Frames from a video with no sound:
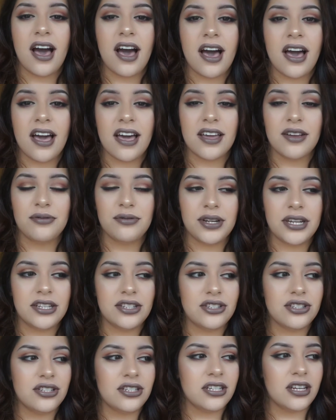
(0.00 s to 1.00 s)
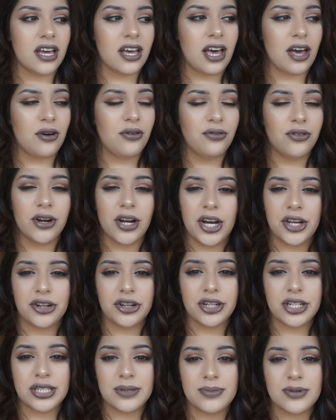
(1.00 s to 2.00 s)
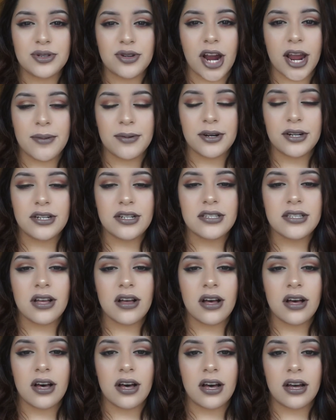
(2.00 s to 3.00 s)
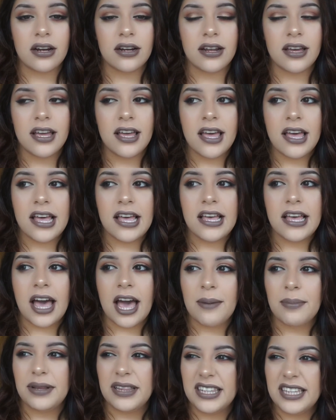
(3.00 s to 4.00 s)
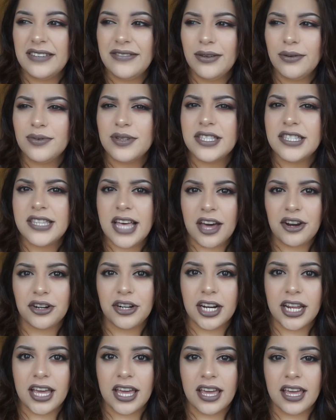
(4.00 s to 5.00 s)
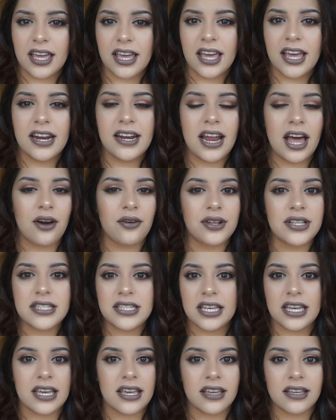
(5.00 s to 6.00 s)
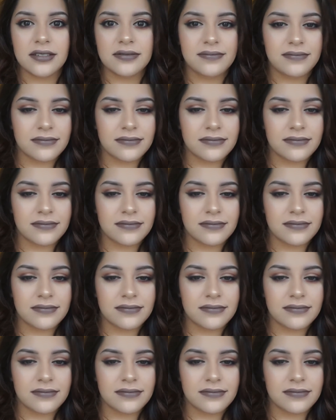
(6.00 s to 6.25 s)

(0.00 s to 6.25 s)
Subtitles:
I reached over 100 subscribers on, I believe it was Saturday, and now it's like